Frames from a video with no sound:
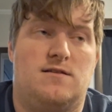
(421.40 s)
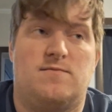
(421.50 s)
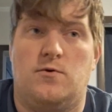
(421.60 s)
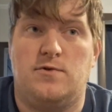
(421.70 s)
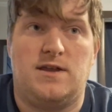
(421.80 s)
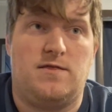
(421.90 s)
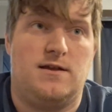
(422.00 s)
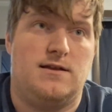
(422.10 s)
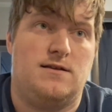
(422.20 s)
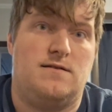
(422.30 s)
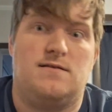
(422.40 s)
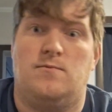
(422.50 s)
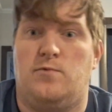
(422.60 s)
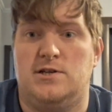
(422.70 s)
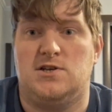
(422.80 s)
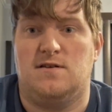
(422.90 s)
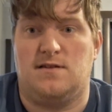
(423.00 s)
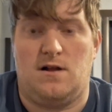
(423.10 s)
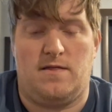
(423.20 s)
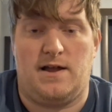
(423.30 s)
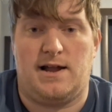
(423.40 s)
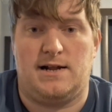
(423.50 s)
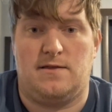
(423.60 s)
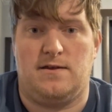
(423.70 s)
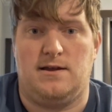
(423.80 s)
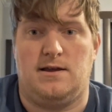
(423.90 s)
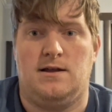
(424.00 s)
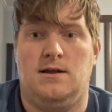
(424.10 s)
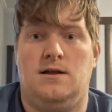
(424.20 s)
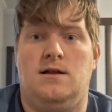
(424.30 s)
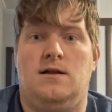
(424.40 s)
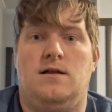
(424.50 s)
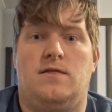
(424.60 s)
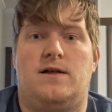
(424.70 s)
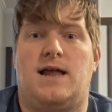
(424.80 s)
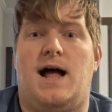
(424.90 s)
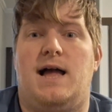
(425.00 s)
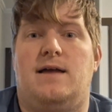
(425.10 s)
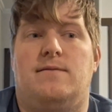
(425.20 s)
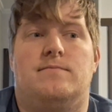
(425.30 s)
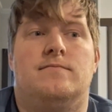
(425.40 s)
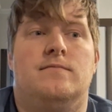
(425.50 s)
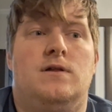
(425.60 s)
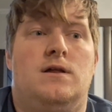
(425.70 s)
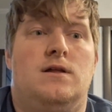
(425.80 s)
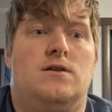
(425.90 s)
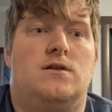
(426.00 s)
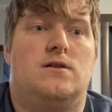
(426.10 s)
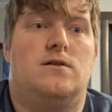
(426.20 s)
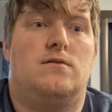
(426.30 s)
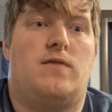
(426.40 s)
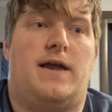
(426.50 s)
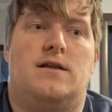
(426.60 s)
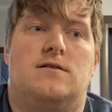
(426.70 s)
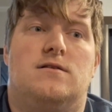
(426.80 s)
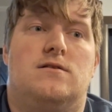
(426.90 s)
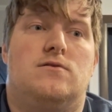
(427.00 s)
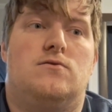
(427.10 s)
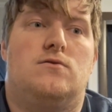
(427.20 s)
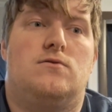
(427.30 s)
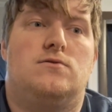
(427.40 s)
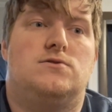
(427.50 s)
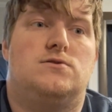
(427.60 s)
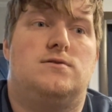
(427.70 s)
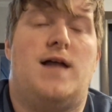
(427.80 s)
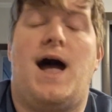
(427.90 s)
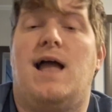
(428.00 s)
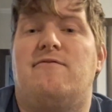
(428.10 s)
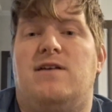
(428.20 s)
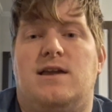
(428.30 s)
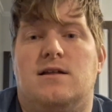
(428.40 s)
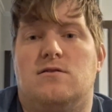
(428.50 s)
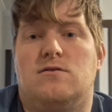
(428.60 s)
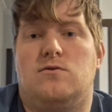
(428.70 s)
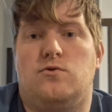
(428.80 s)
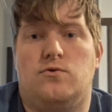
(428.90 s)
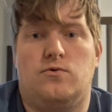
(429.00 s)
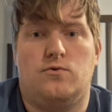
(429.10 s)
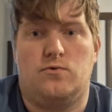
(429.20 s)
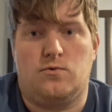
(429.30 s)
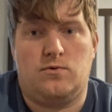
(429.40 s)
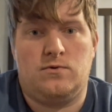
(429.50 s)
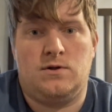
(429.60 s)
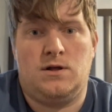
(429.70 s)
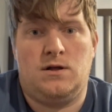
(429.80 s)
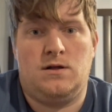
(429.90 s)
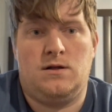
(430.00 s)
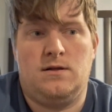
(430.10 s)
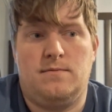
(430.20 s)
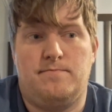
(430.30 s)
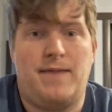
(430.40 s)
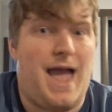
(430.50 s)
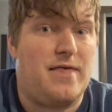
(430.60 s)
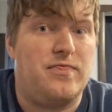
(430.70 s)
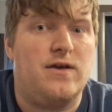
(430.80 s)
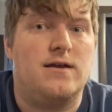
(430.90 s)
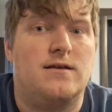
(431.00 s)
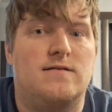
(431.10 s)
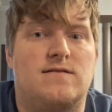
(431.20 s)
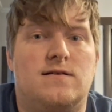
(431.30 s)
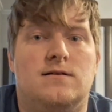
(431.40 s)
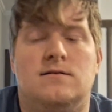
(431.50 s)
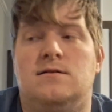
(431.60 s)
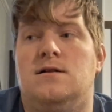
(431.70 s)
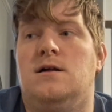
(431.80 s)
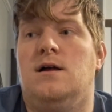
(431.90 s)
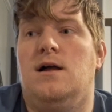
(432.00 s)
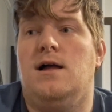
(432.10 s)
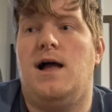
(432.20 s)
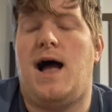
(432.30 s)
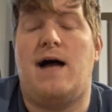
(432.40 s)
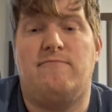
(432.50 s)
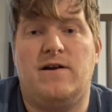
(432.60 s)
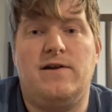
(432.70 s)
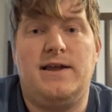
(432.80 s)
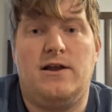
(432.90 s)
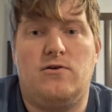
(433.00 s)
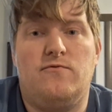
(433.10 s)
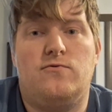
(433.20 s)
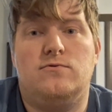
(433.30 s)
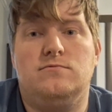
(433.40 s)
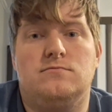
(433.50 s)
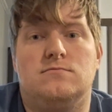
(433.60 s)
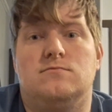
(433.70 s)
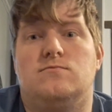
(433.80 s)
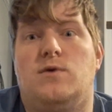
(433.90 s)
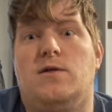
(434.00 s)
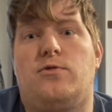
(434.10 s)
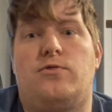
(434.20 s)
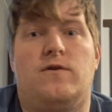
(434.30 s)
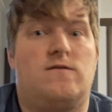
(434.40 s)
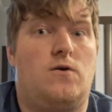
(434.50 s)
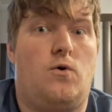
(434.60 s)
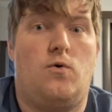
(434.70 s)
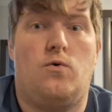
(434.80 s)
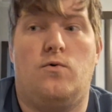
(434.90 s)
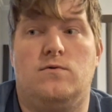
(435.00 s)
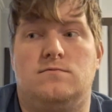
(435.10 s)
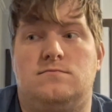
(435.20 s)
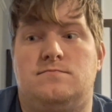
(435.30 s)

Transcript: spooky things and witches and all that kind of thing, that I'm, like, diving into bad things. I'm very careful with this whole